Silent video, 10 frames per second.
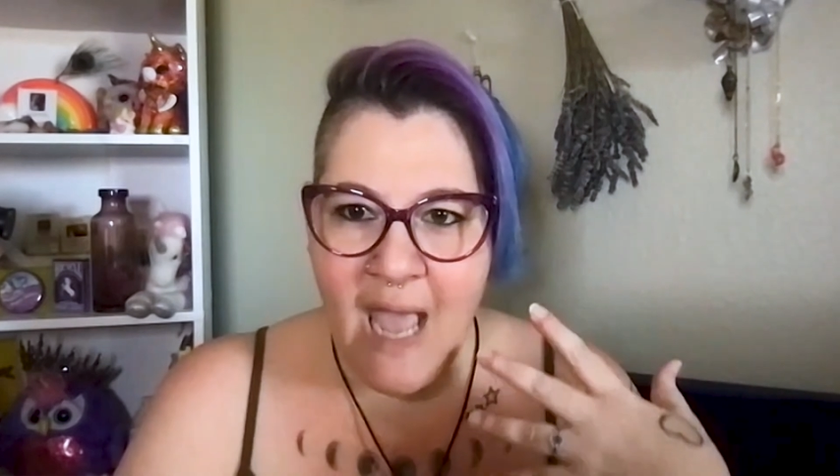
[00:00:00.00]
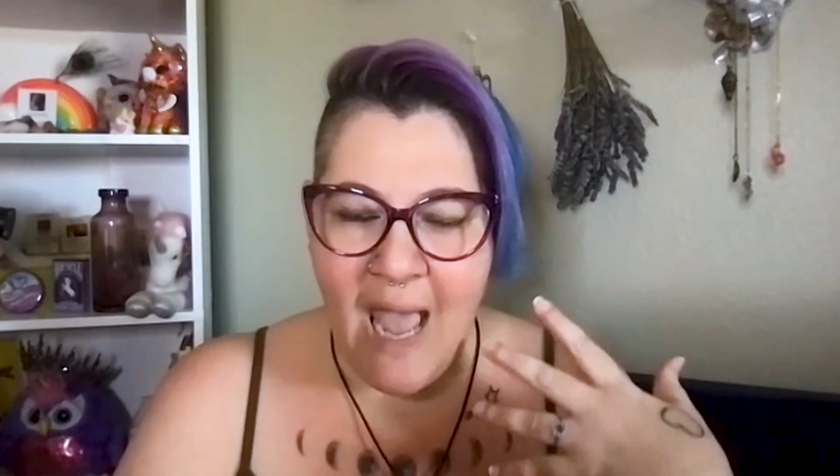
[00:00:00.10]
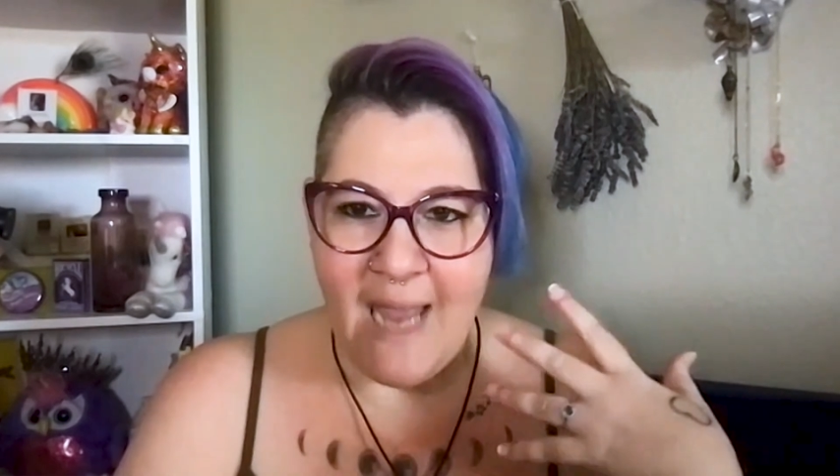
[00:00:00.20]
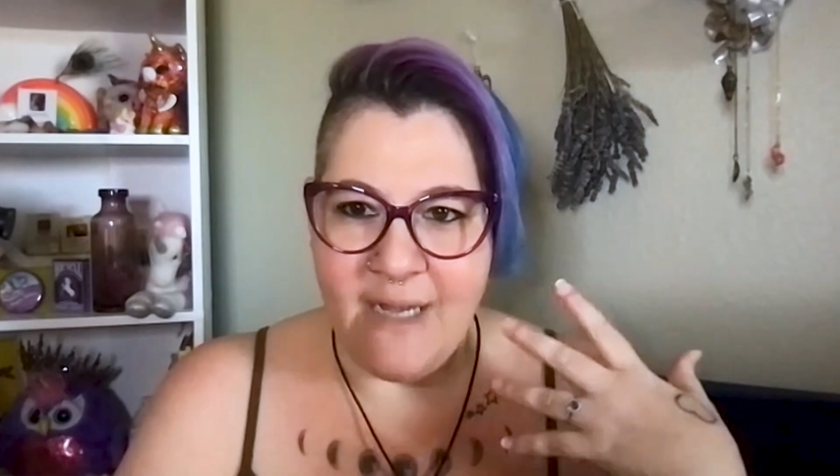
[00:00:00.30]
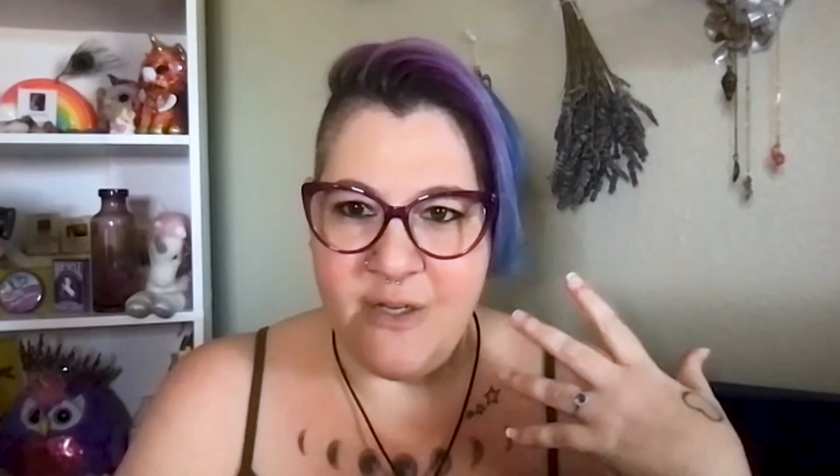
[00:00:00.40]

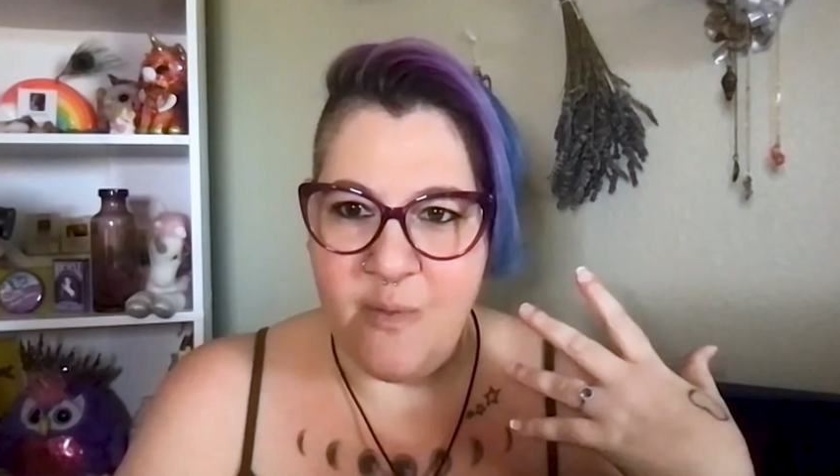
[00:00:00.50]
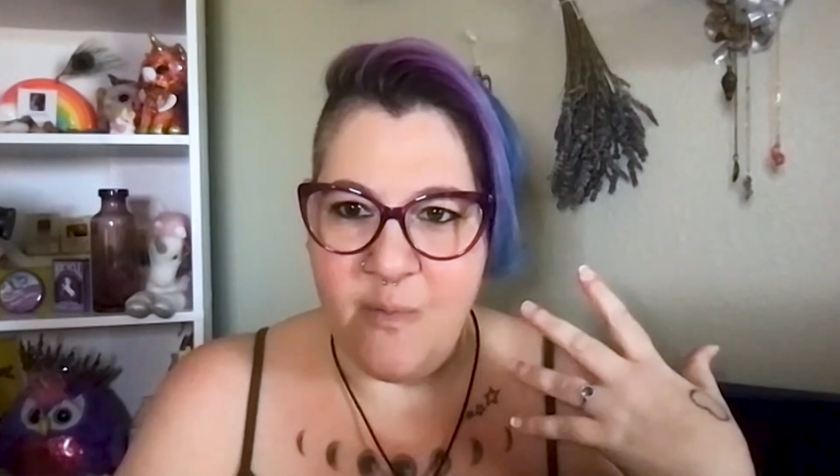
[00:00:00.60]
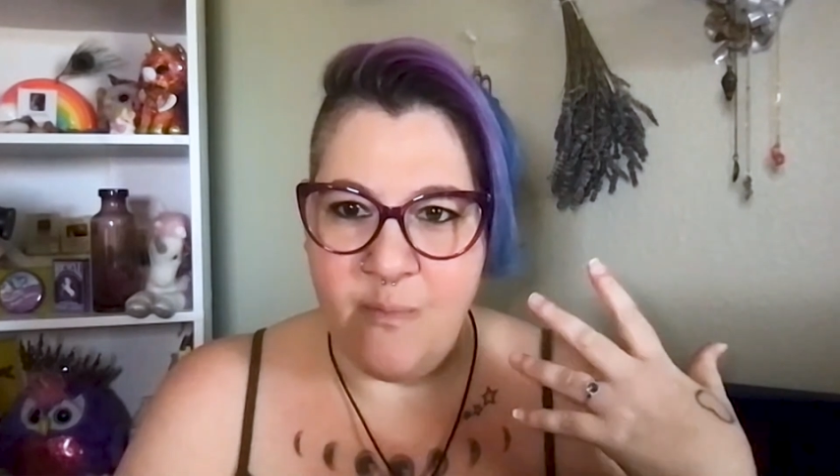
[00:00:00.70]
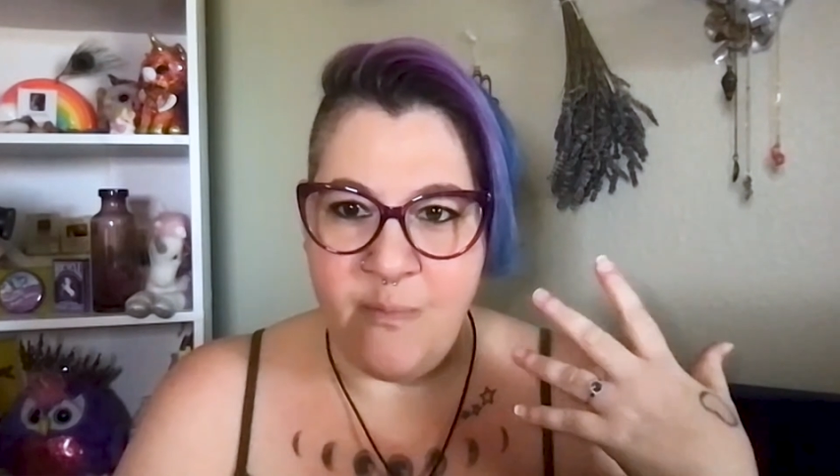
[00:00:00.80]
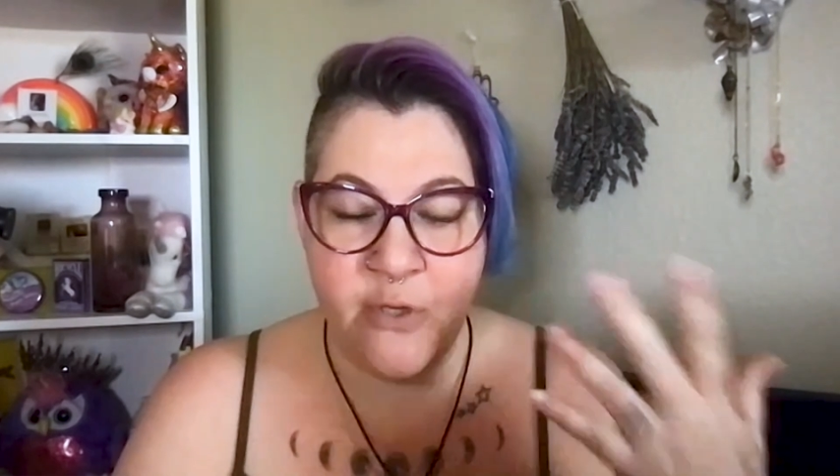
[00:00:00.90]
and
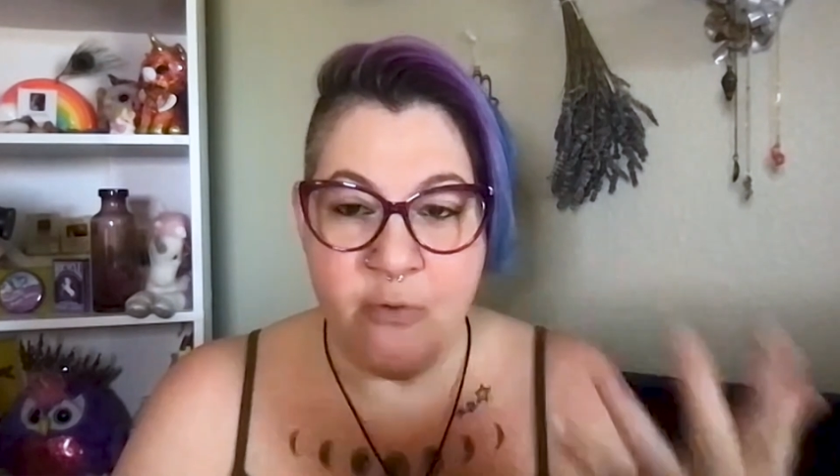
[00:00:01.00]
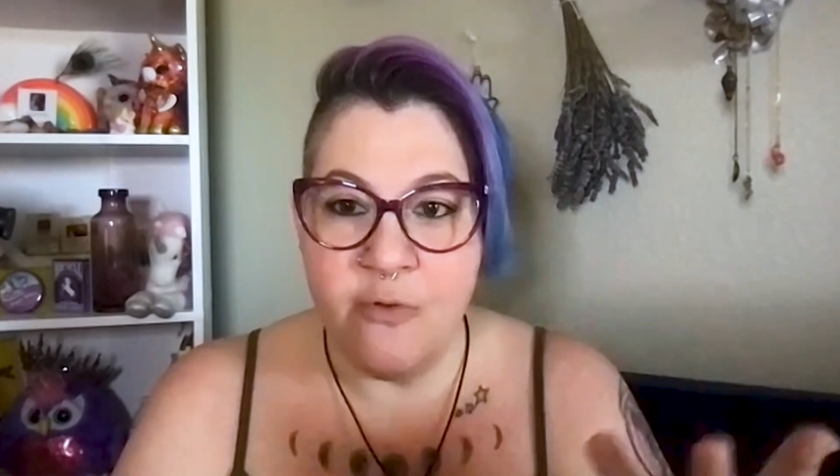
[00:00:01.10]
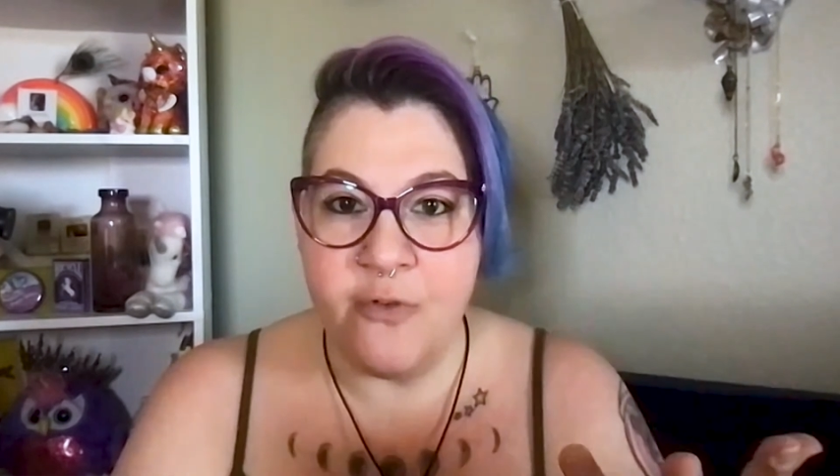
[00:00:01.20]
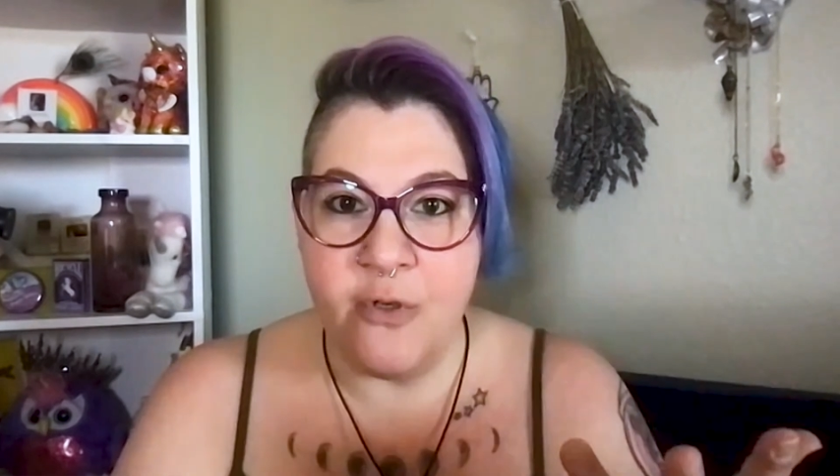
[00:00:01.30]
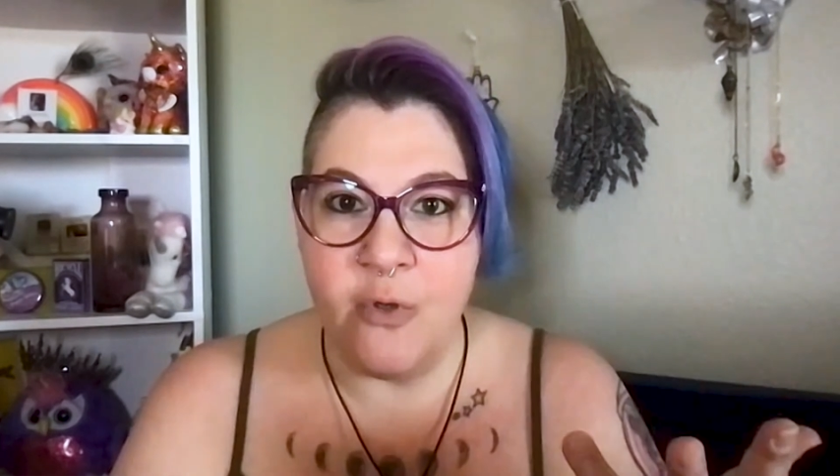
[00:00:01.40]

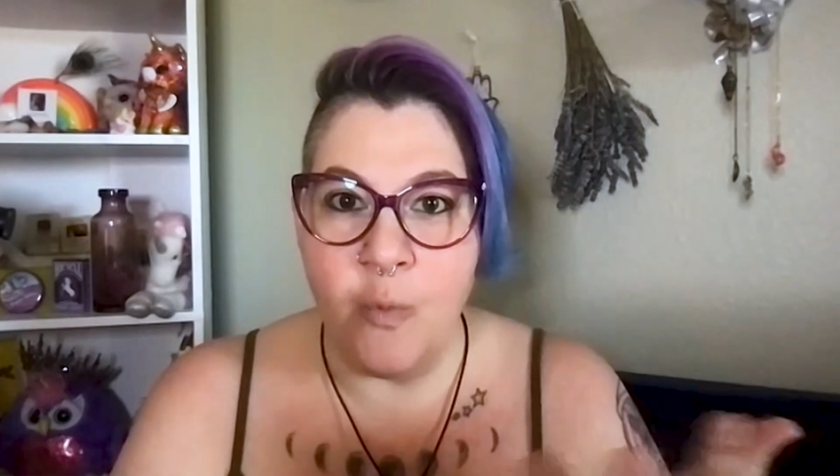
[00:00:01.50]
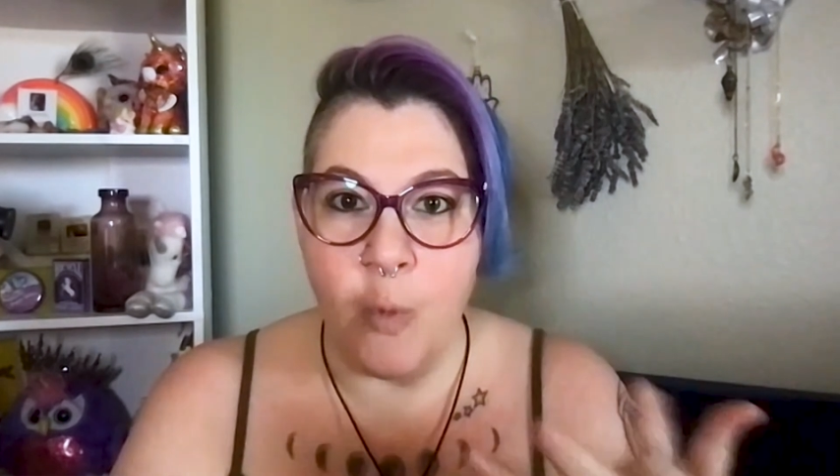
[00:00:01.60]
beautiful